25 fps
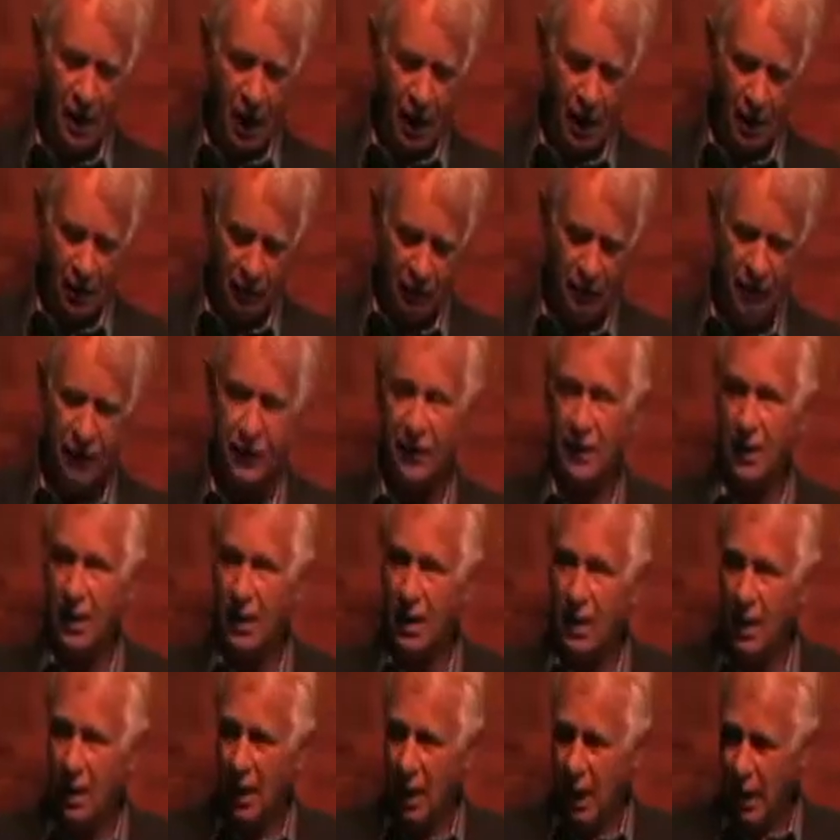of
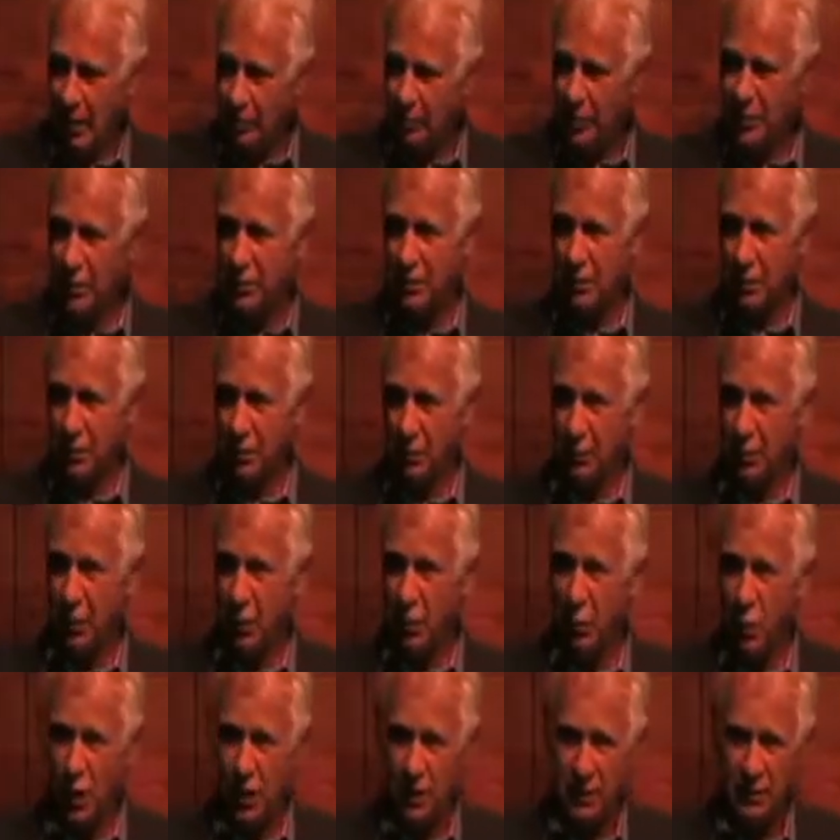up to
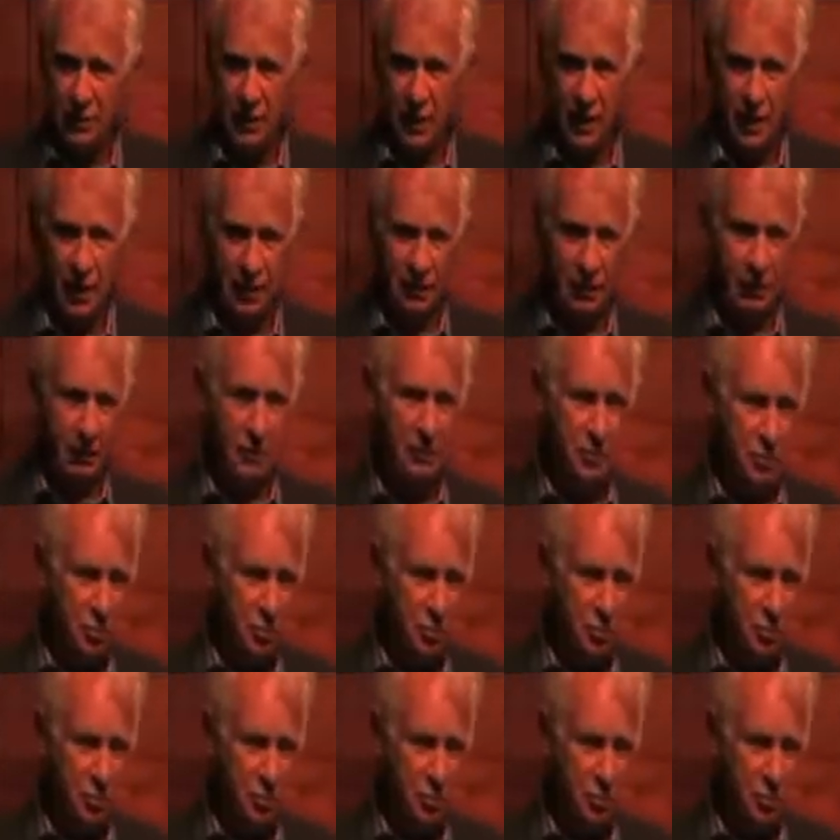one ton